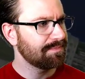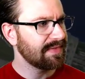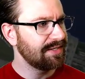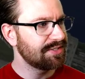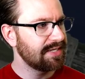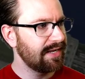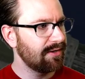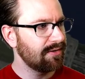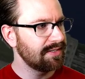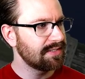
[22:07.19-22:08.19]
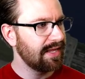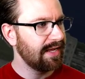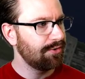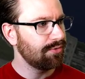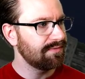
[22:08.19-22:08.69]
Its tail is the
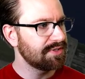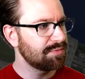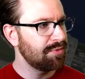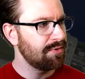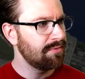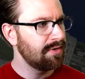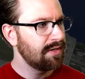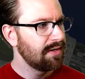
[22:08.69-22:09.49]
handle of the spoon.